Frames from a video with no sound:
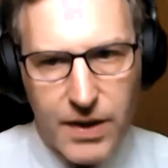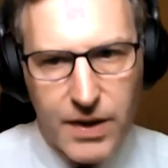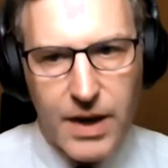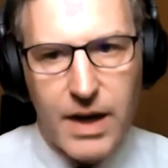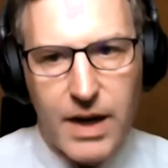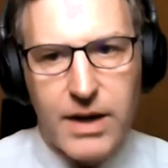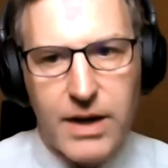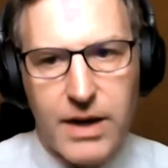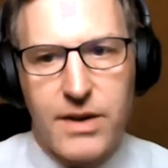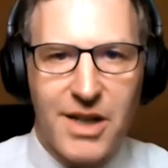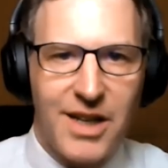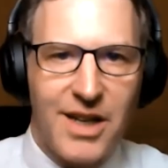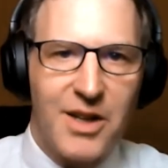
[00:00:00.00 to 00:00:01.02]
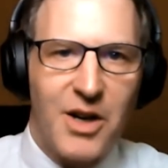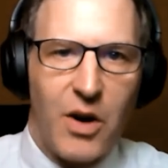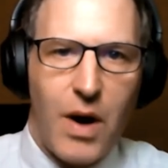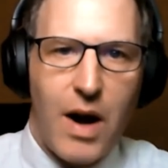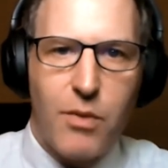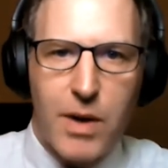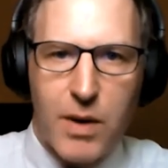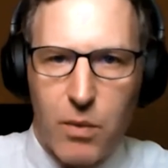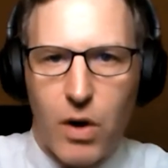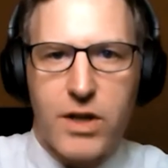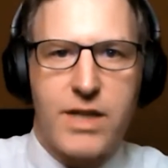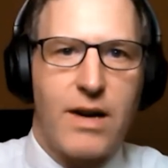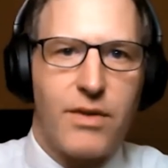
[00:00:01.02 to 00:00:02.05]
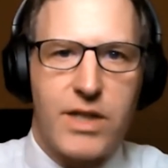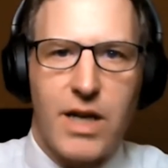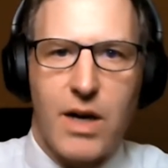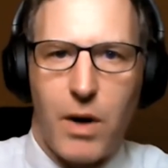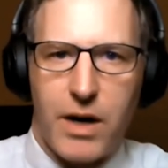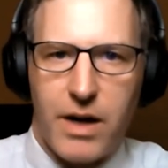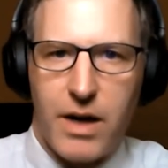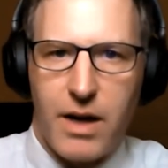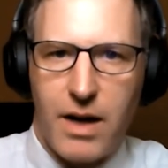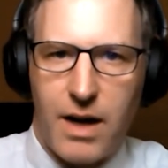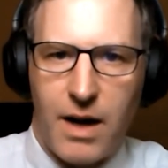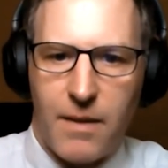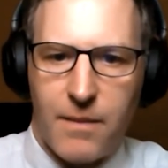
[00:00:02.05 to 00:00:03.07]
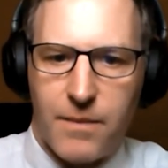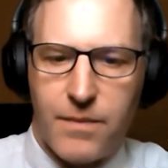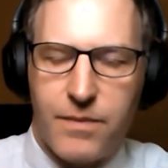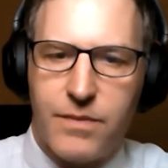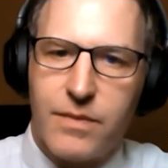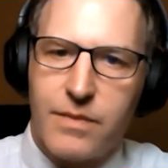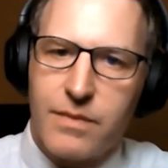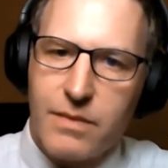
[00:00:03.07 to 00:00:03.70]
they're, they're up to, the, you know, everybody wants to have a tier one um,